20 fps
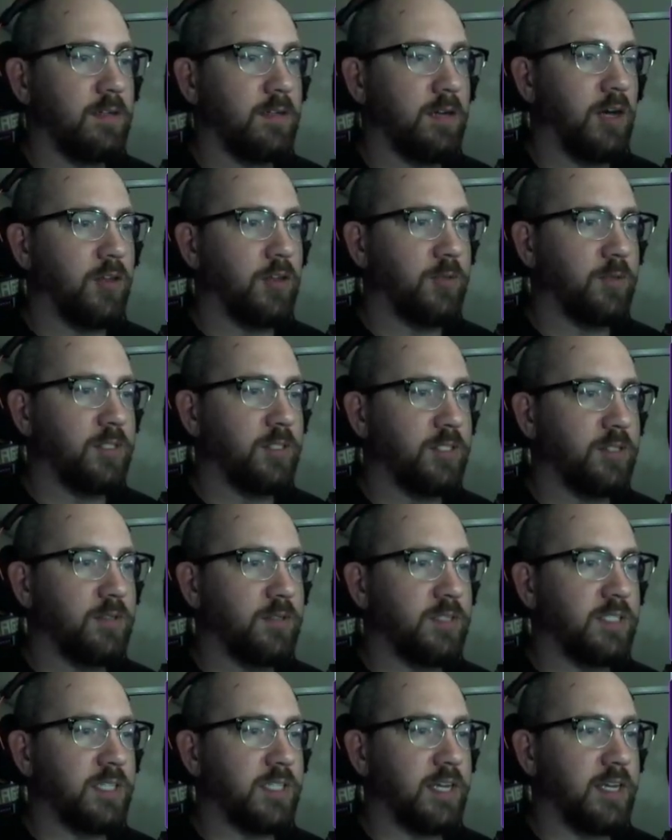Although as soon
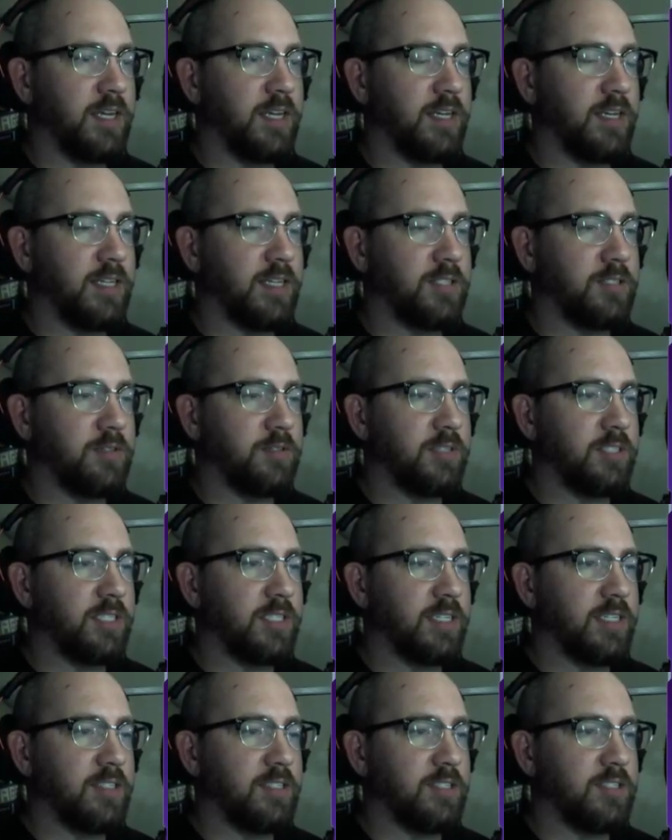as they
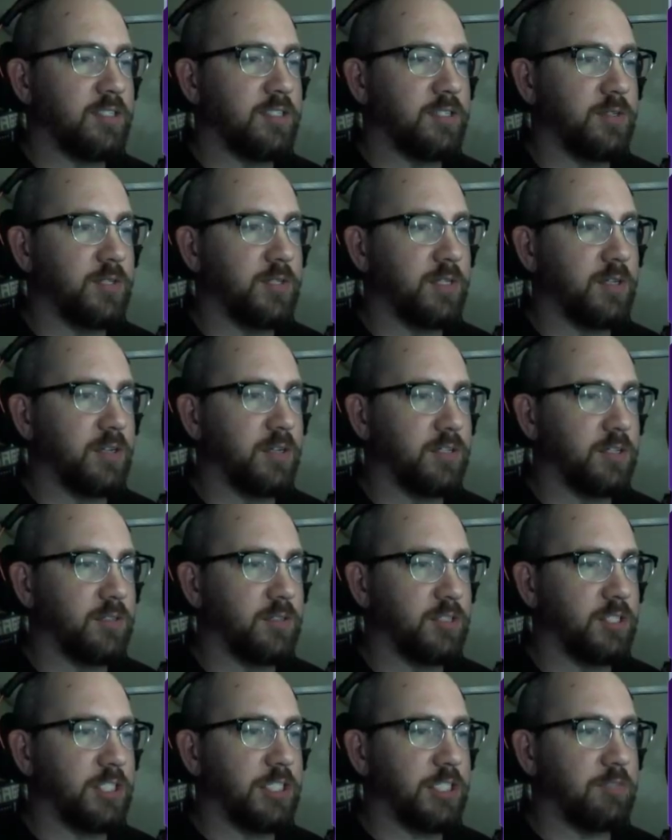instituted those
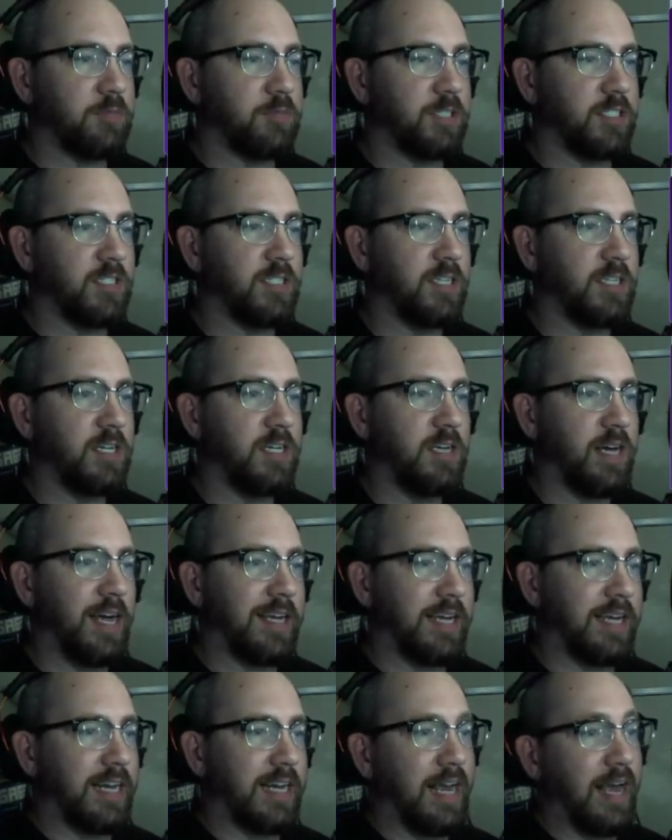achievements, I
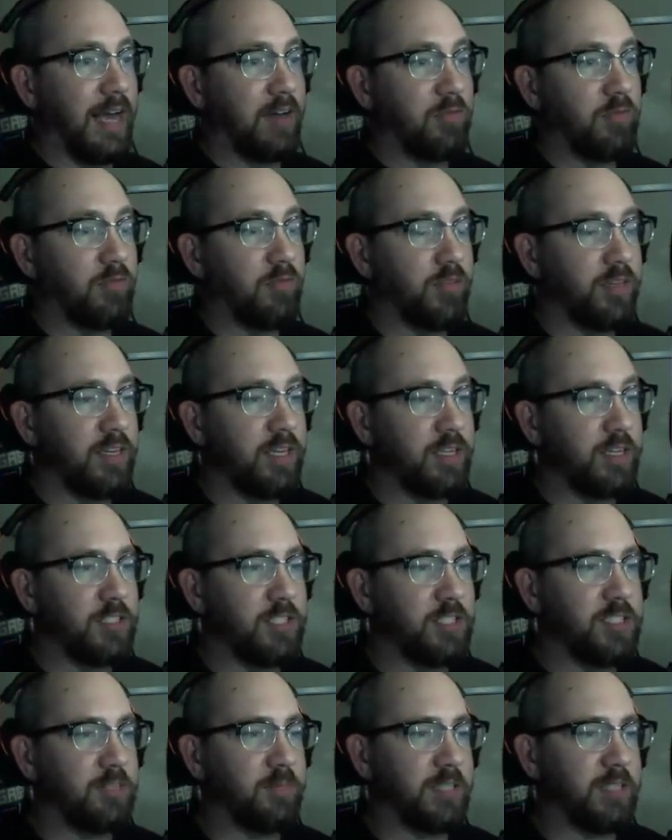got every
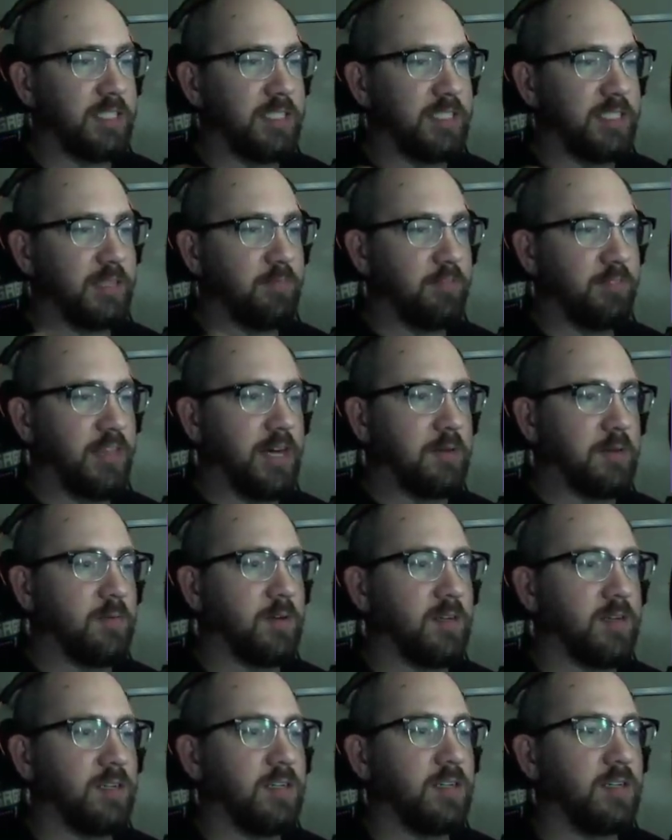achievement except for that
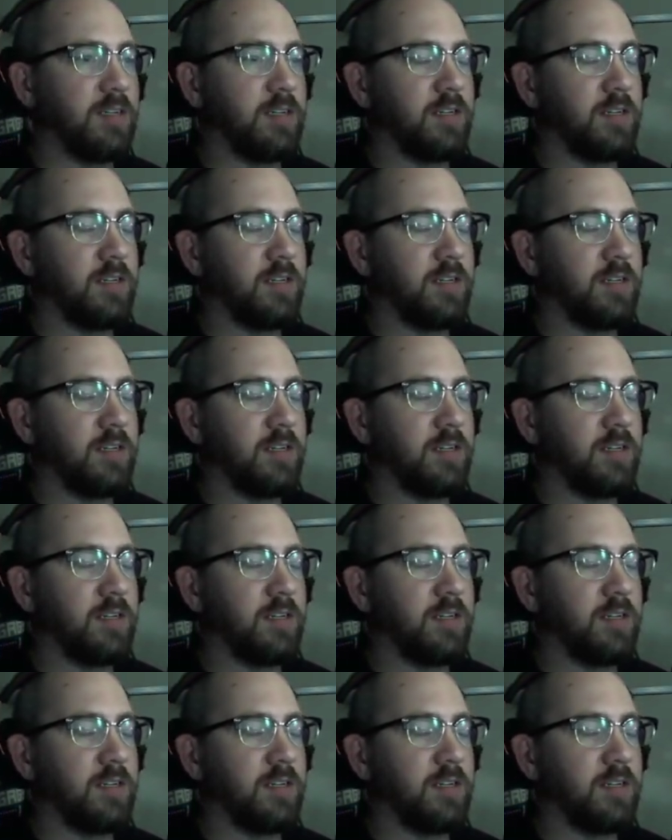one.